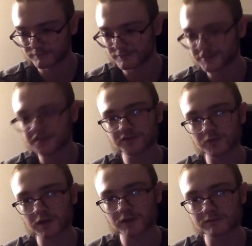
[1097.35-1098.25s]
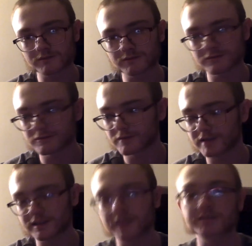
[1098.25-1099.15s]
this is what
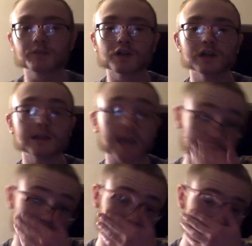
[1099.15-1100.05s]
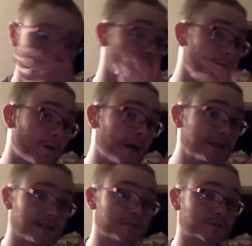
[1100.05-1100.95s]
XX the Blade XX finds
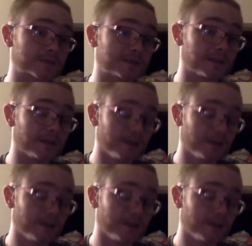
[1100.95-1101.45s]
interesting.